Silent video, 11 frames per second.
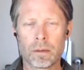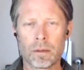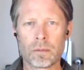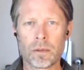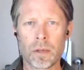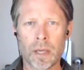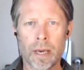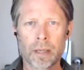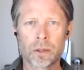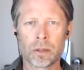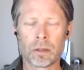through the
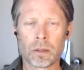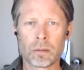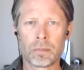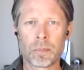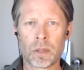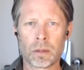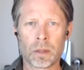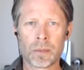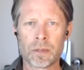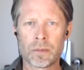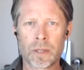action of pure
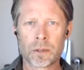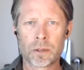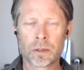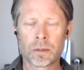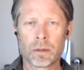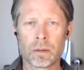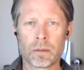observation,